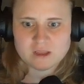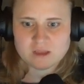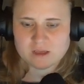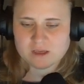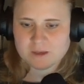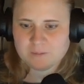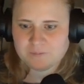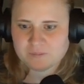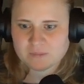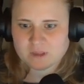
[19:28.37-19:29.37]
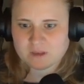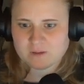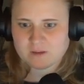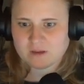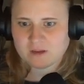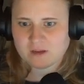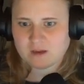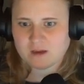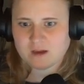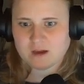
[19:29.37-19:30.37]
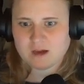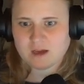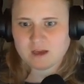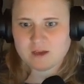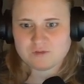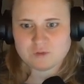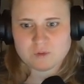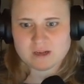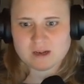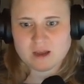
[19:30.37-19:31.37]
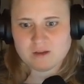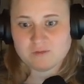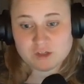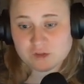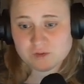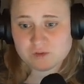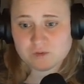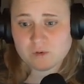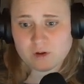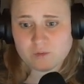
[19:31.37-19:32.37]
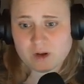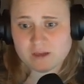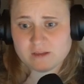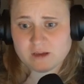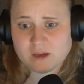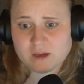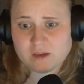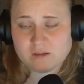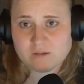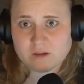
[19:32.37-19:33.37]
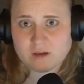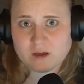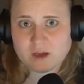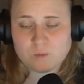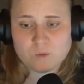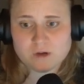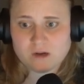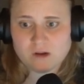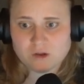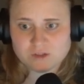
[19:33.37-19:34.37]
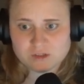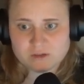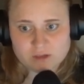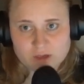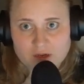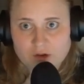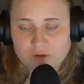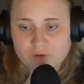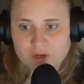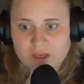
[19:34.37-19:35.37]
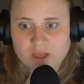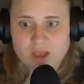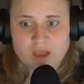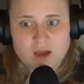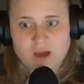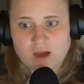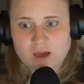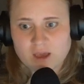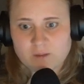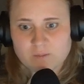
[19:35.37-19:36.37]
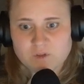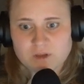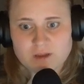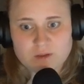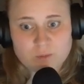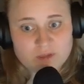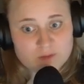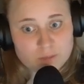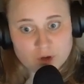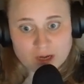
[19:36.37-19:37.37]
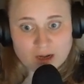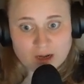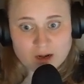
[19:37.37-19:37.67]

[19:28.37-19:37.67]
I have the right life. I choose the right. I won in lottery. I'm together with a model.